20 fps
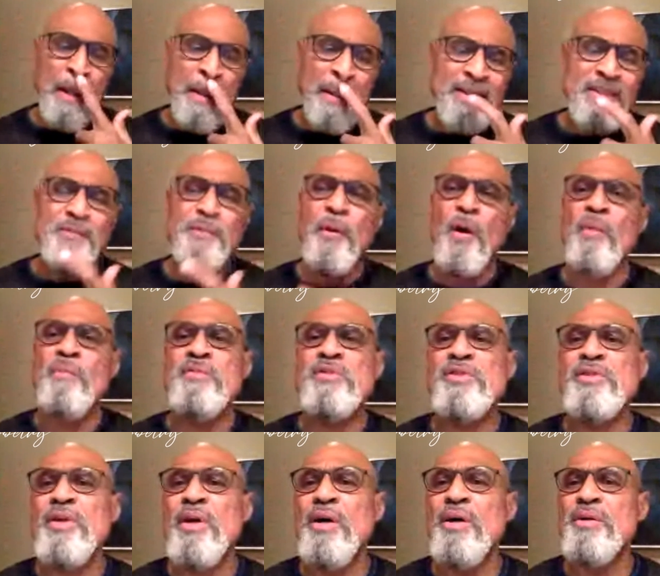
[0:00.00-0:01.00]
This poem is
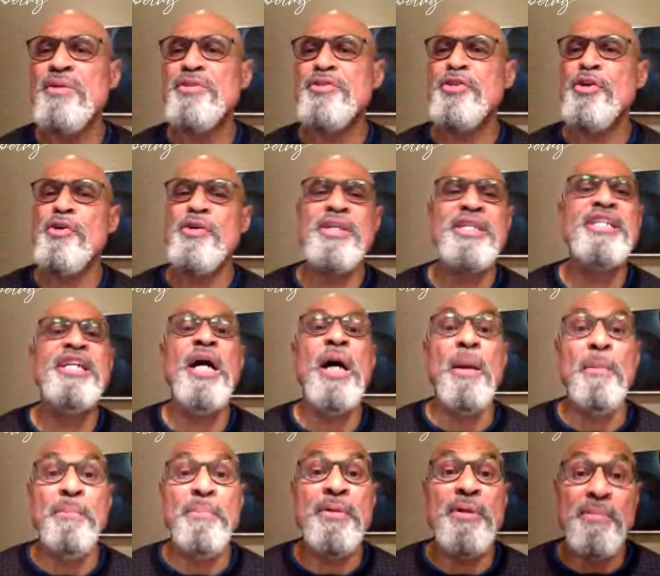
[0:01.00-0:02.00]
called Turn It
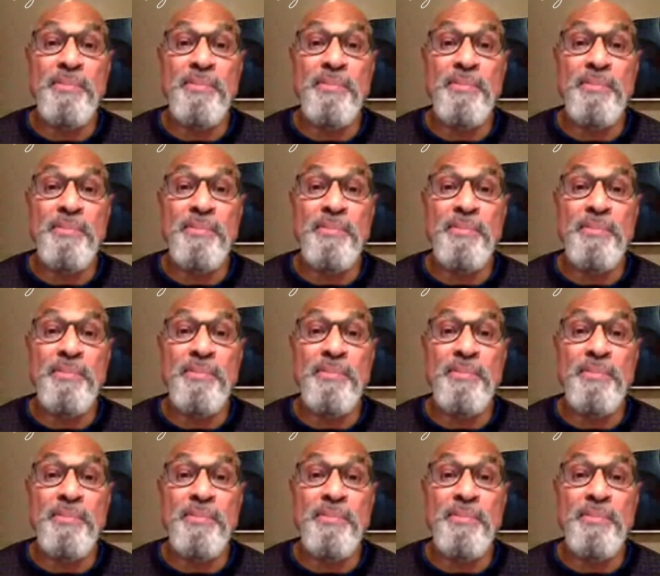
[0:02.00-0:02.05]
Up.